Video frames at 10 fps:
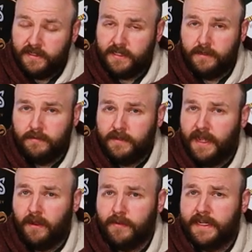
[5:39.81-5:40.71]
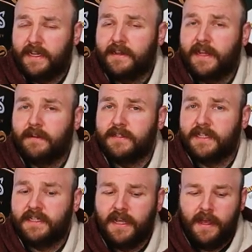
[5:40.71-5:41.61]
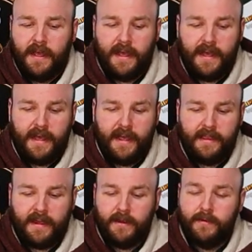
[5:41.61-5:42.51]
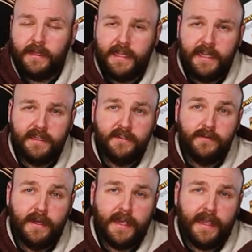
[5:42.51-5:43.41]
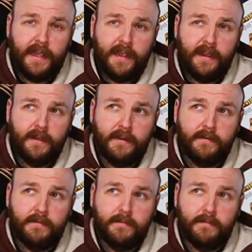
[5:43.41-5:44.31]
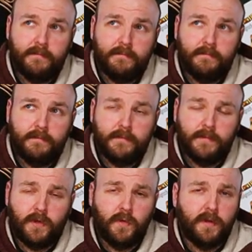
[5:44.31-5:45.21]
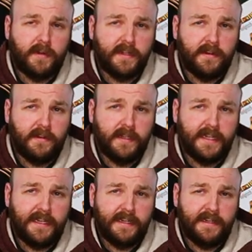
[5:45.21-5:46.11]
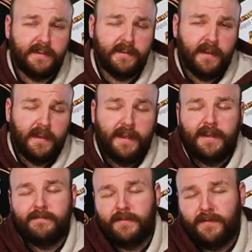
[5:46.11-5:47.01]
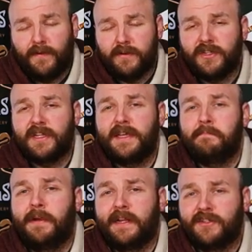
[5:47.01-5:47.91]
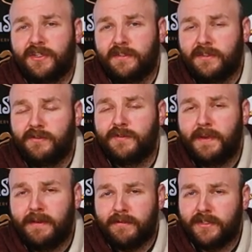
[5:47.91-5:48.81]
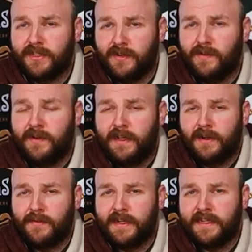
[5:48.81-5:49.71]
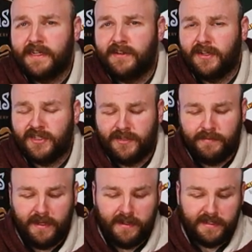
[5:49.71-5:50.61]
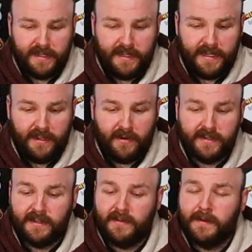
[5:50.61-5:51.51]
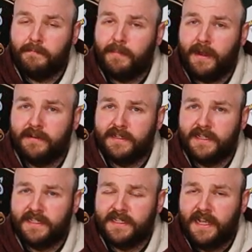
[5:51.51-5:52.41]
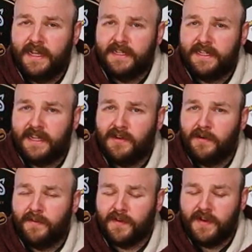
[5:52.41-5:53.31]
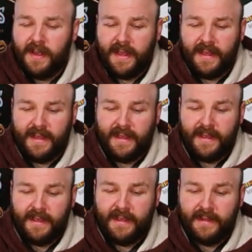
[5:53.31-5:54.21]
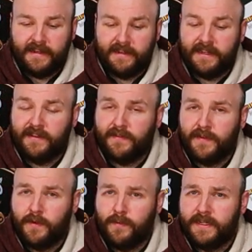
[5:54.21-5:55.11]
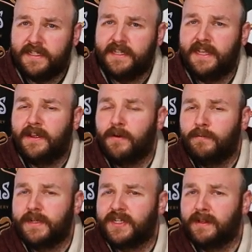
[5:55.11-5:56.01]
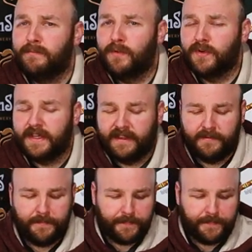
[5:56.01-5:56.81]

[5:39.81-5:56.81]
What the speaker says: So they already announced this, and I will link to a cool article in, unfortunately, Belgian newspapers, so written in Dutch, but a article about this takeover and an interview with CEO Michel Moortgat.